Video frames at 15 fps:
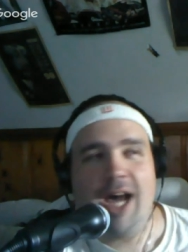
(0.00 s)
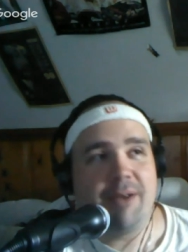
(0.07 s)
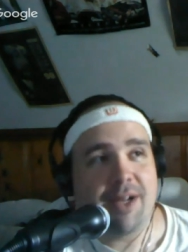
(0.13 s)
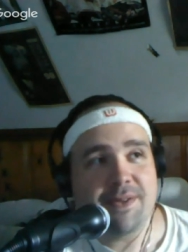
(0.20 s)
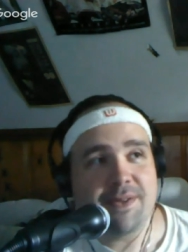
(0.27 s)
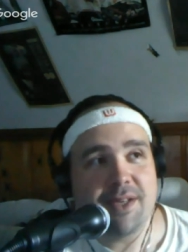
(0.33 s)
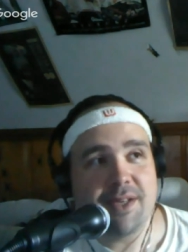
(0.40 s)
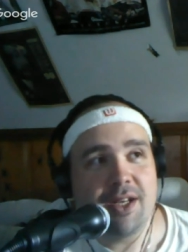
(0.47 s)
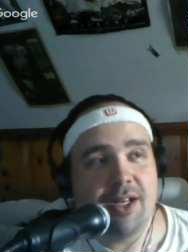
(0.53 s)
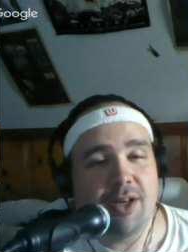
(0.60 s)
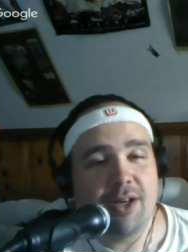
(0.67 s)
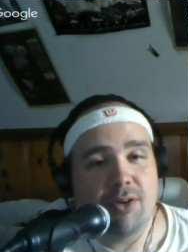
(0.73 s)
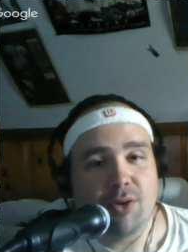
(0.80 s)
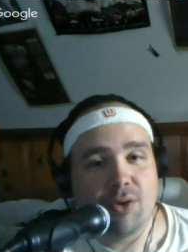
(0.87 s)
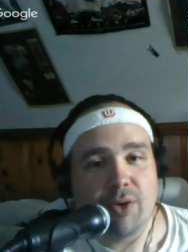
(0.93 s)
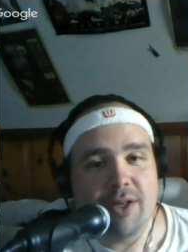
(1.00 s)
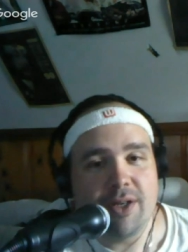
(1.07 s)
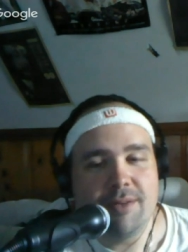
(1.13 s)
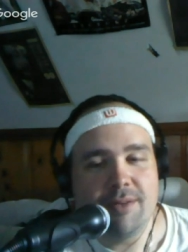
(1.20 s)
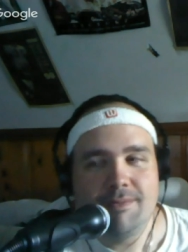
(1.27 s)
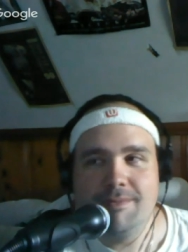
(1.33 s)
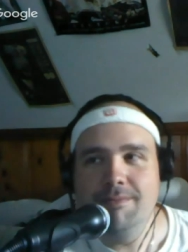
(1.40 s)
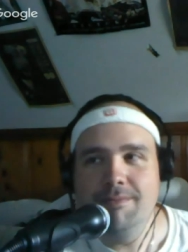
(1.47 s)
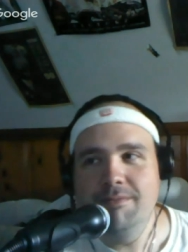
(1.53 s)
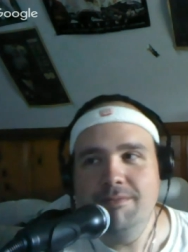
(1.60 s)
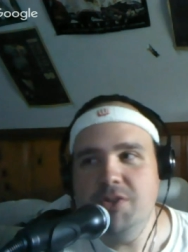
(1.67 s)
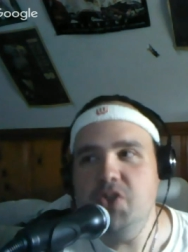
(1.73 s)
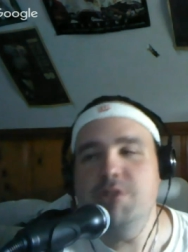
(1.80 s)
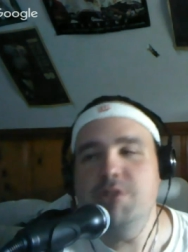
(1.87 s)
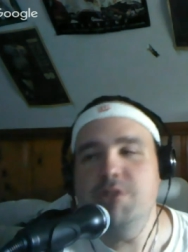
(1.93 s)
I'm not seeing it here, Lloyd.
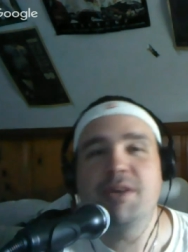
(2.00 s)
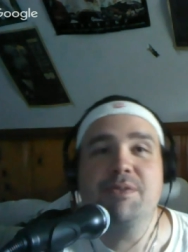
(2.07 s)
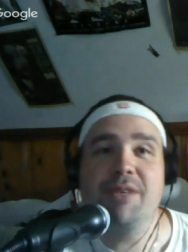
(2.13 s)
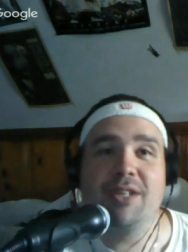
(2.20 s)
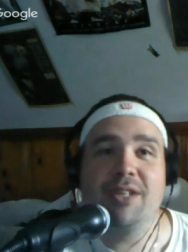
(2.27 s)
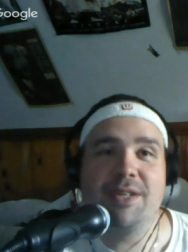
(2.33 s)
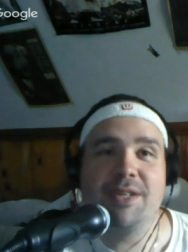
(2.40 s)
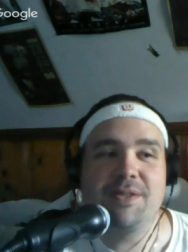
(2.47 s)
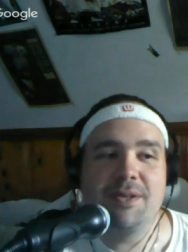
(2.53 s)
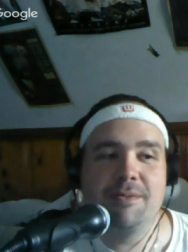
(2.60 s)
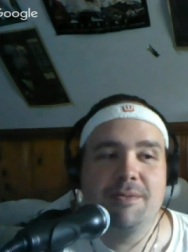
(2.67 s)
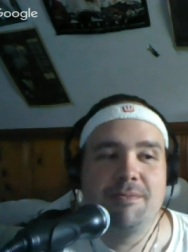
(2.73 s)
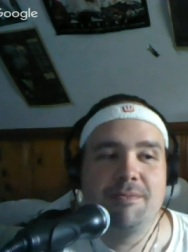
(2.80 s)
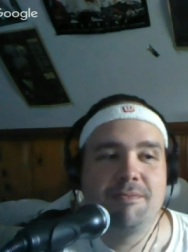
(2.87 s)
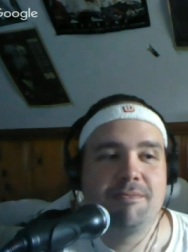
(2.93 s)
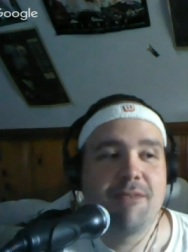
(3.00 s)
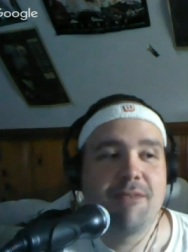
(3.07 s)
She must be unlisted.